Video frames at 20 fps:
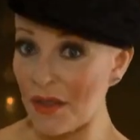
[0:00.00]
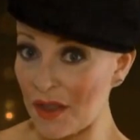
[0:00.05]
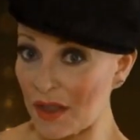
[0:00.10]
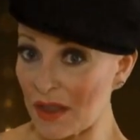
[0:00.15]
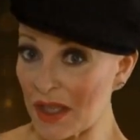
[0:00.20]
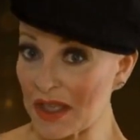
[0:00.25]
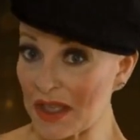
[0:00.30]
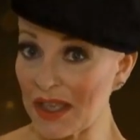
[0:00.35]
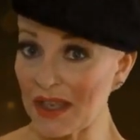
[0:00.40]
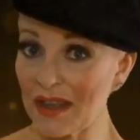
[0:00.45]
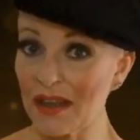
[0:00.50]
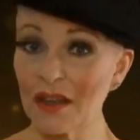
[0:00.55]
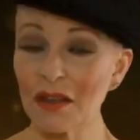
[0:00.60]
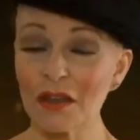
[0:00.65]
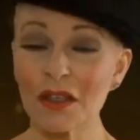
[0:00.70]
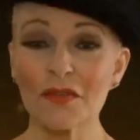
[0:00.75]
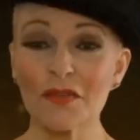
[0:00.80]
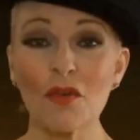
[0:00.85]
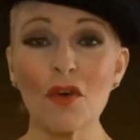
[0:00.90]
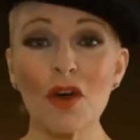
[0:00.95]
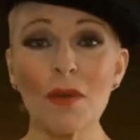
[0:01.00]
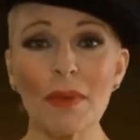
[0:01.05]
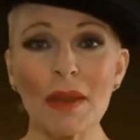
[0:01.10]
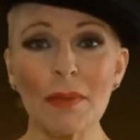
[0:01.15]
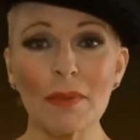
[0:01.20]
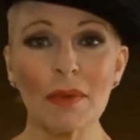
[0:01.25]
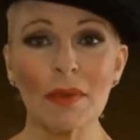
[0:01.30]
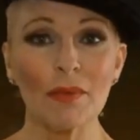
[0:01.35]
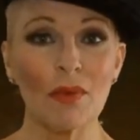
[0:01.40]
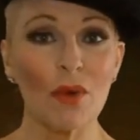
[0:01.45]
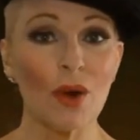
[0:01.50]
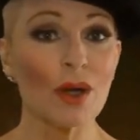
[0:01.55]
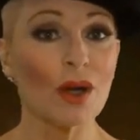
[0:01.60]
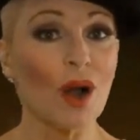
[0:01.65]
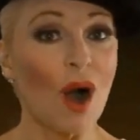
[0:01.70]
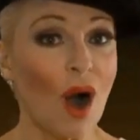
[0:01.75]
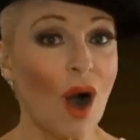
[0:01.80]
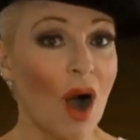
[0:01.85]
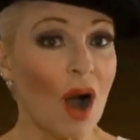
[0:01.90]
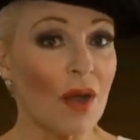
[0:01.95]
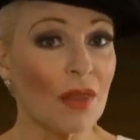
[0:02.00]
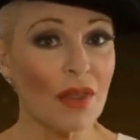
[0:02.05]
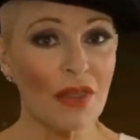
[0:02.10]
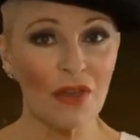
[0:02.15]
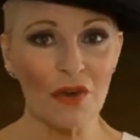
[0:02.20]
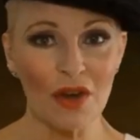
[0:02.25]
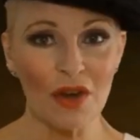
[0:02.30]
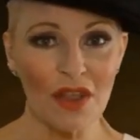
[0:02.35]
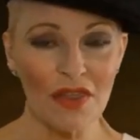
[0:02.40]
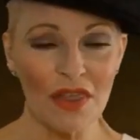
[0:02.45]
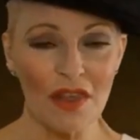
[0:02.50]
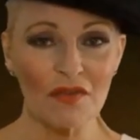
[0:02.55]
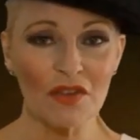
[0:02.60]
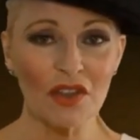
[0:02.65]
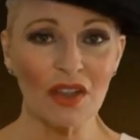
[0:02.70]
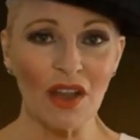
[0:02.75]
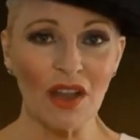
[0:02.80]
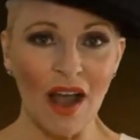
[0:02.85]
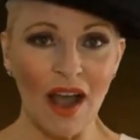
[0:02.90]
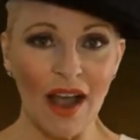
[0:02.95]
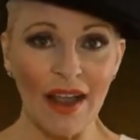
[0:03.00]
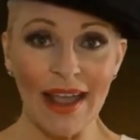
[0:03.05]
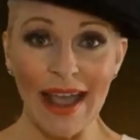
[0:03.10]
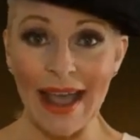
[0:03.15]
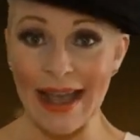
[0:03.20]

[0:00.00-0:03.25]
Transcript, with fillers: The lucky colors for people born on the 30th of July,